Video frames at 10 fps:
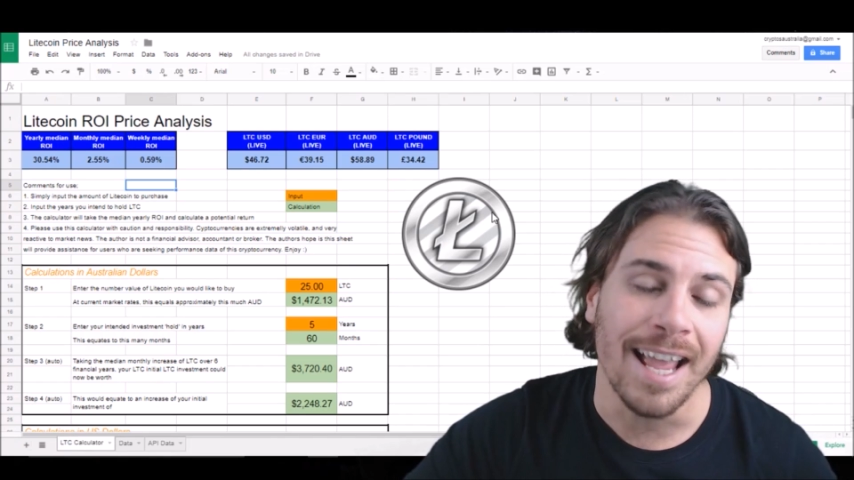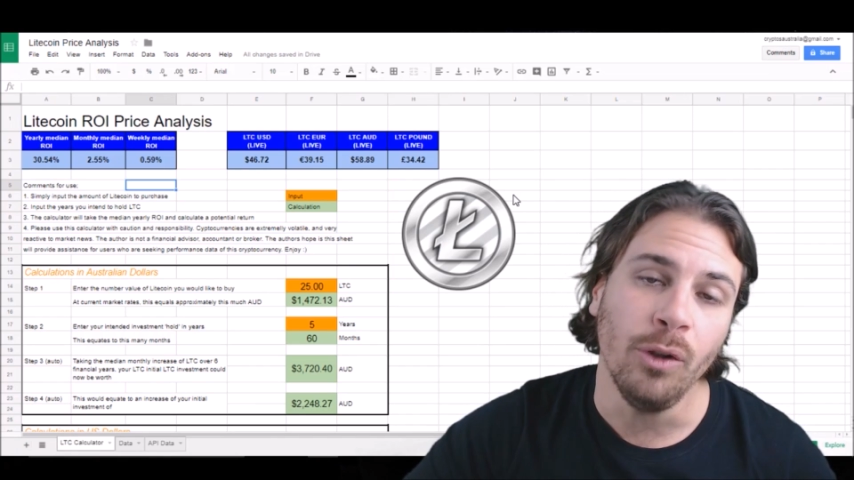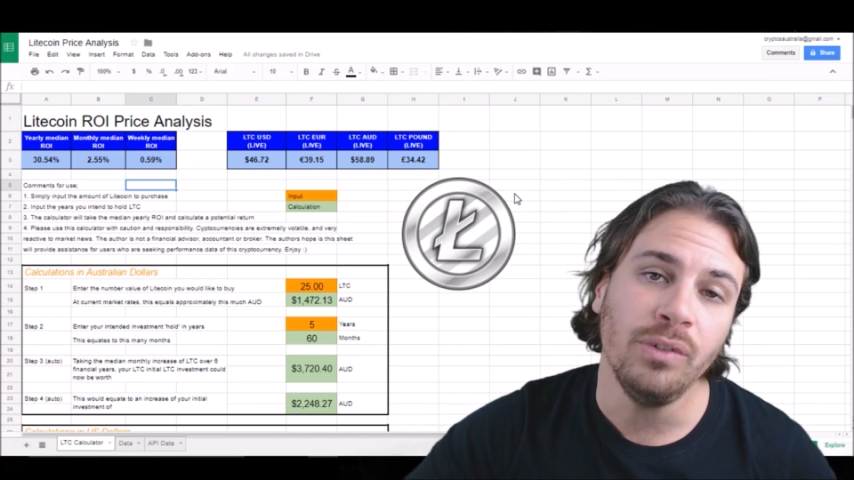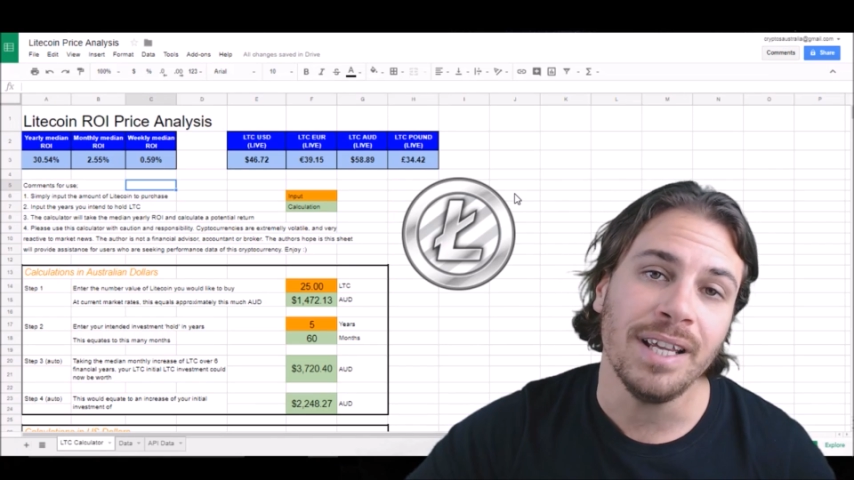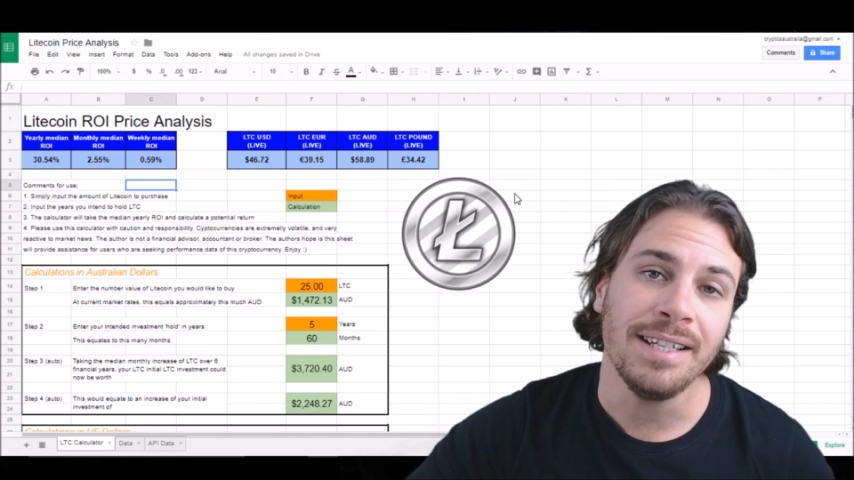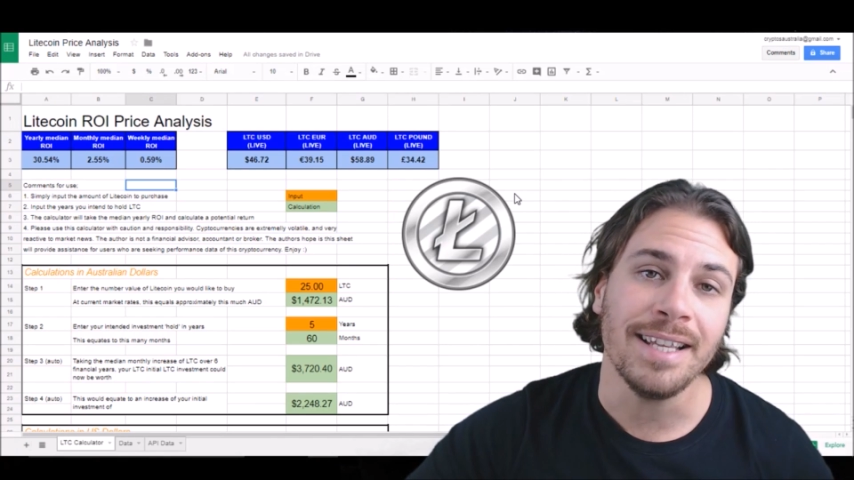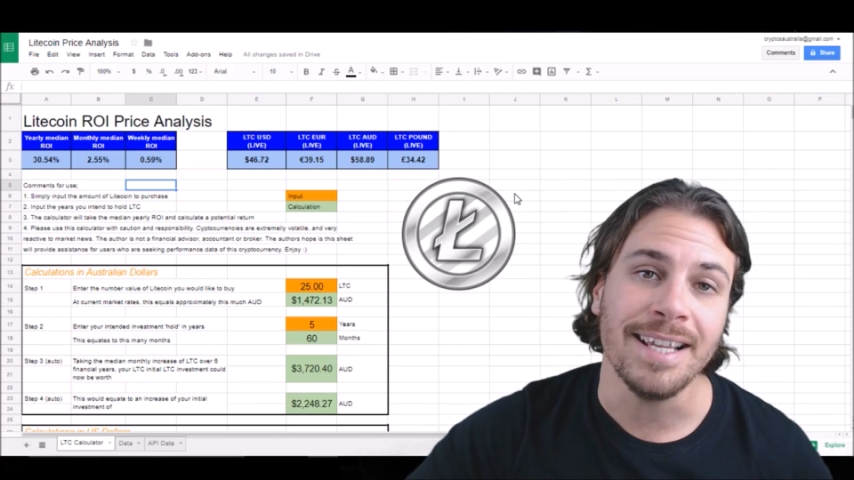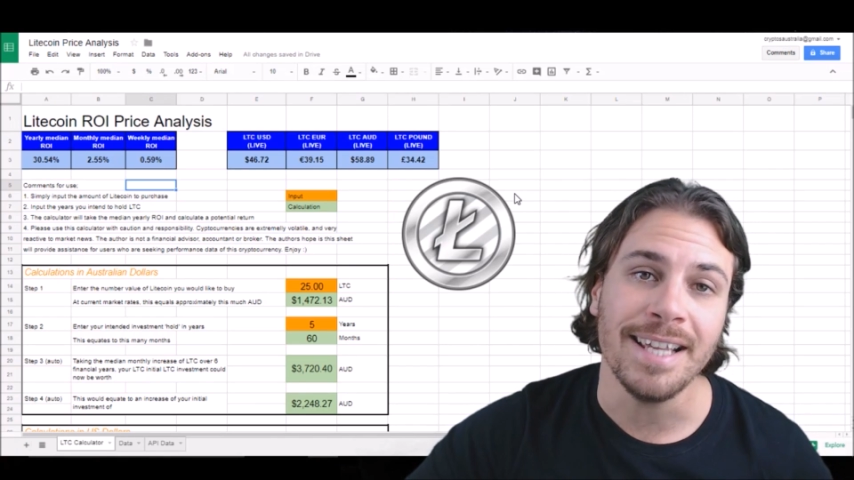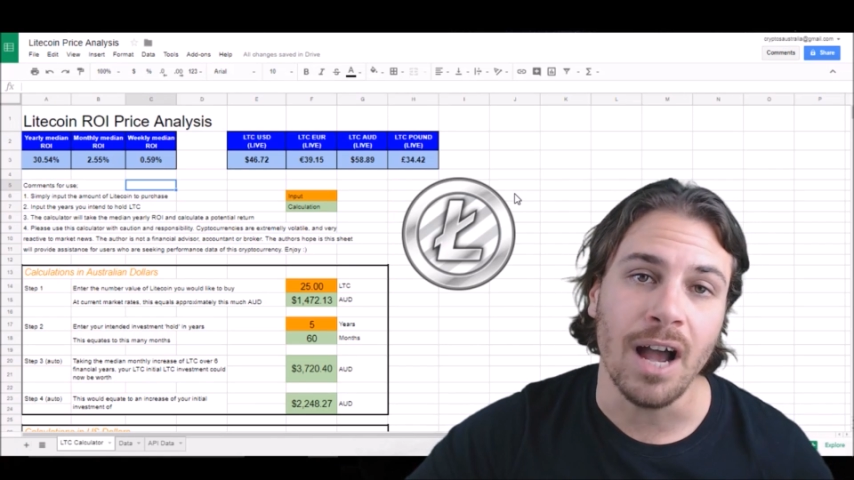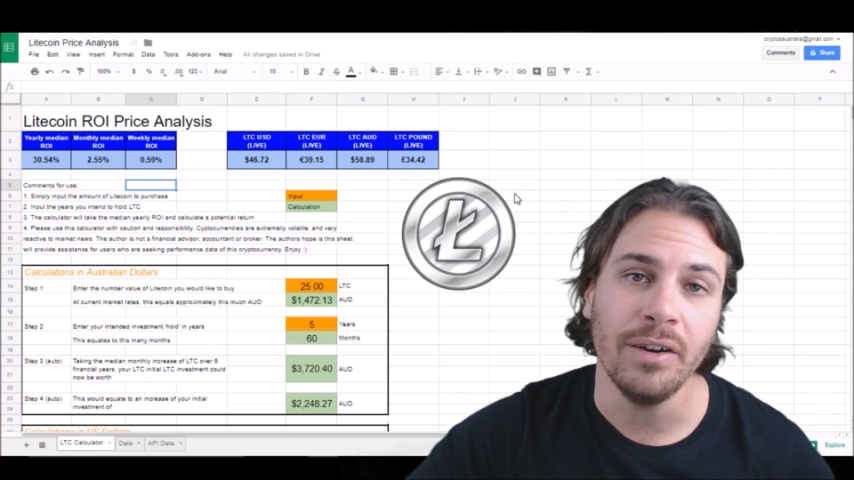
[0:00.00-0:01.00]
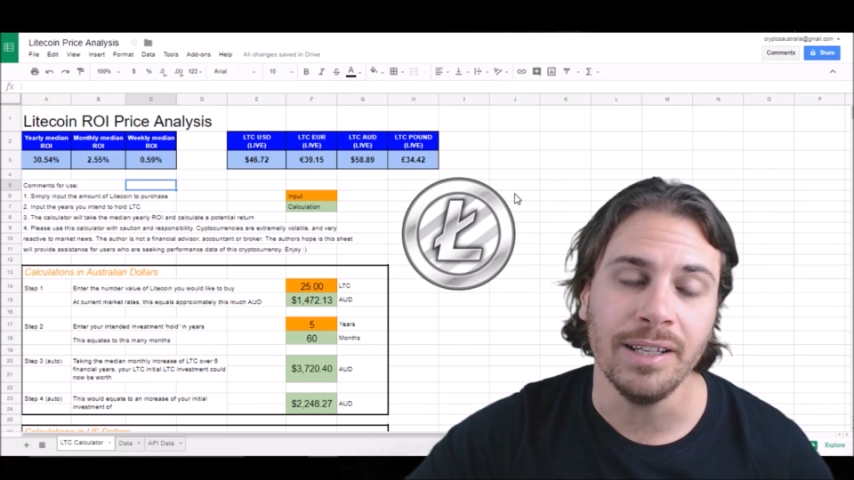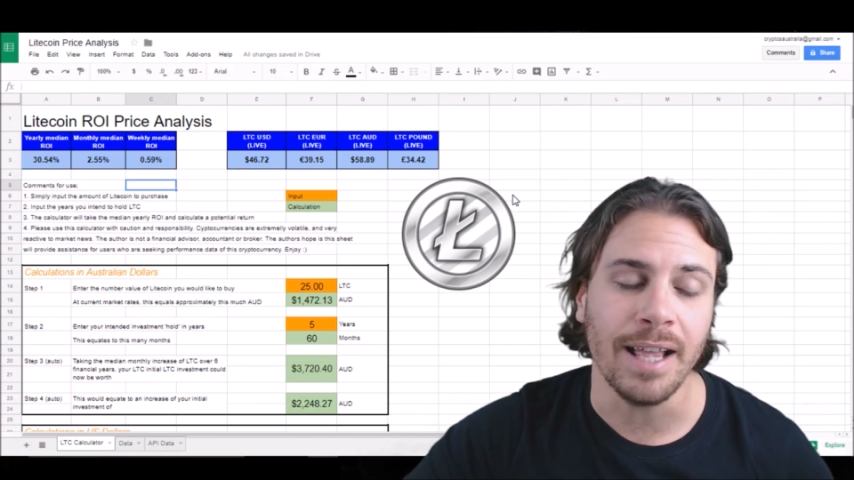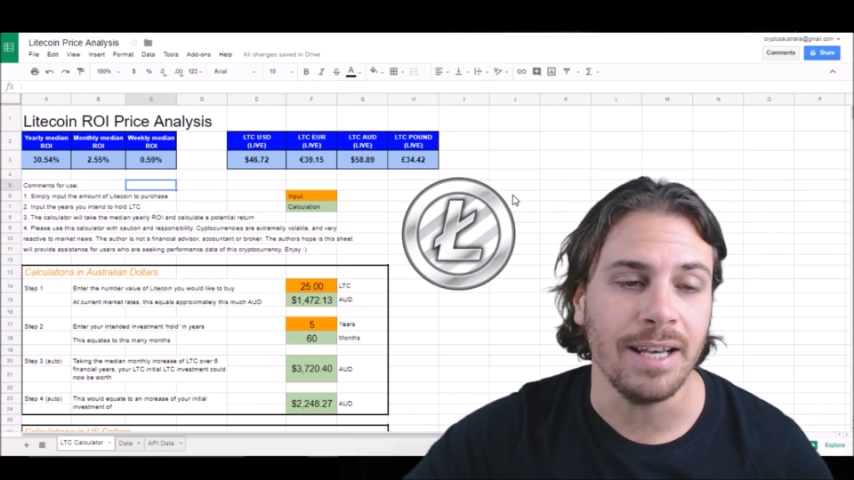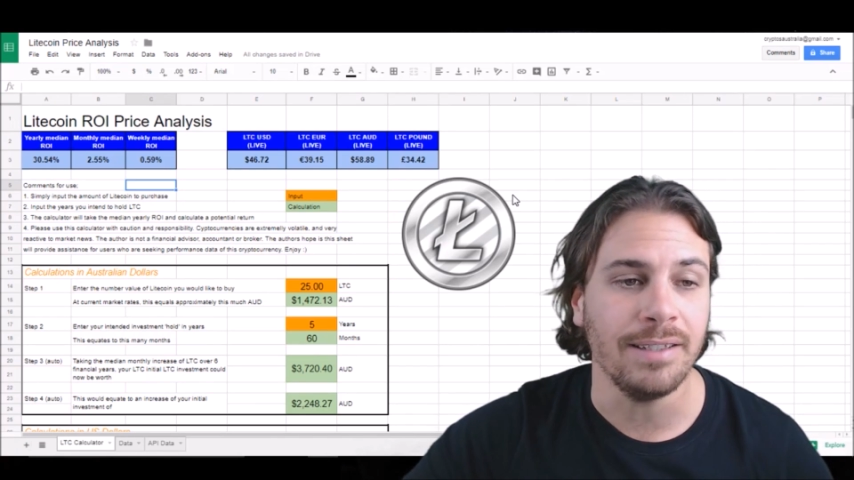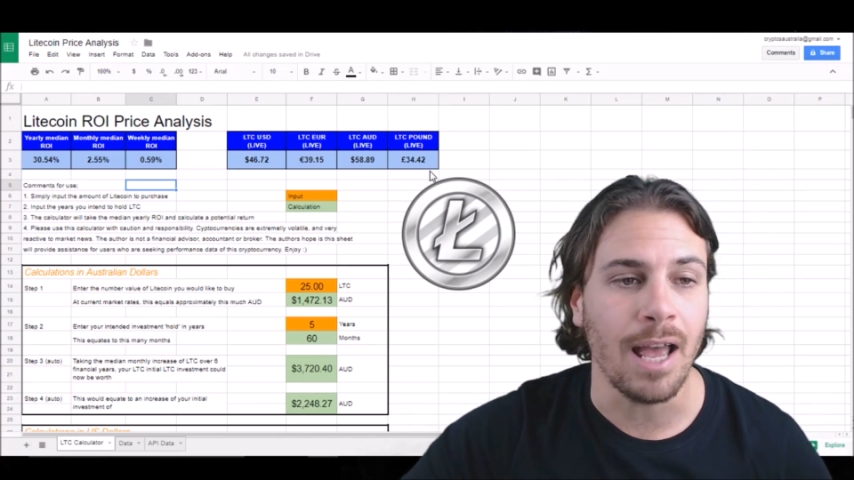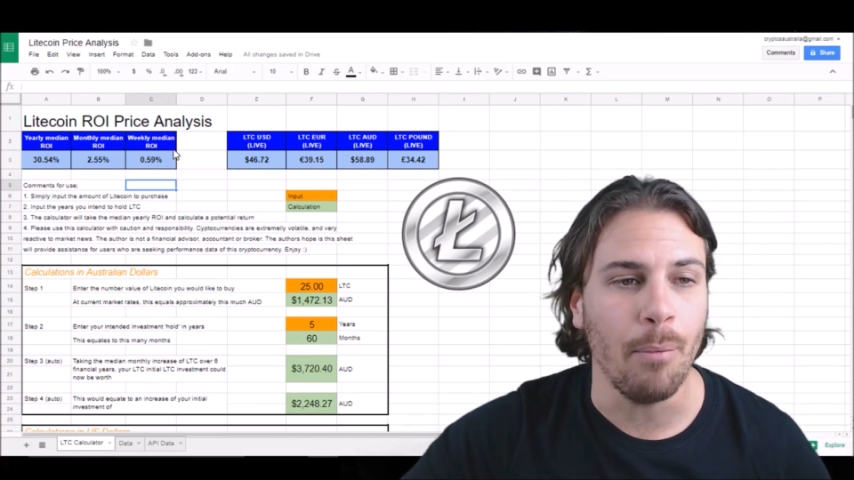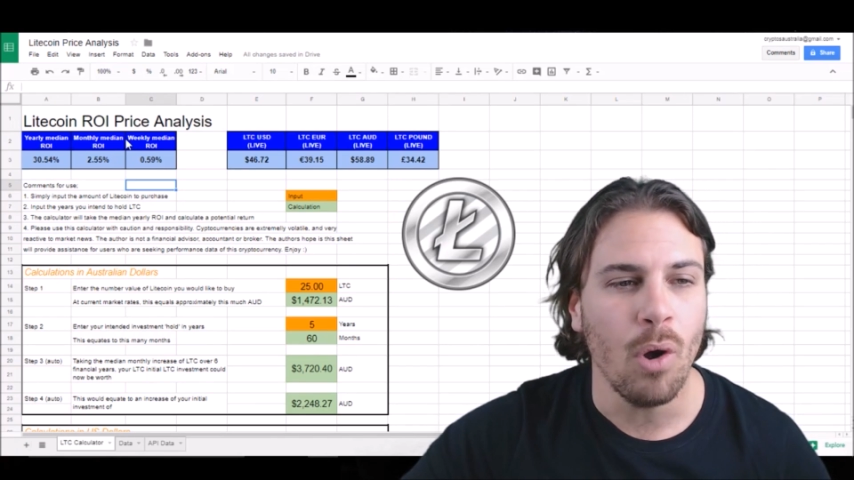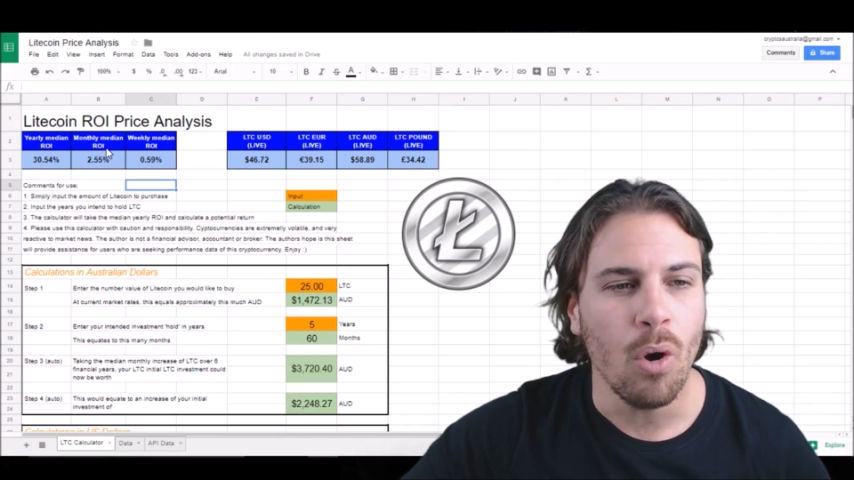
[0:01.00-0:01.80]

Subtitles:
LTC Calculator tab,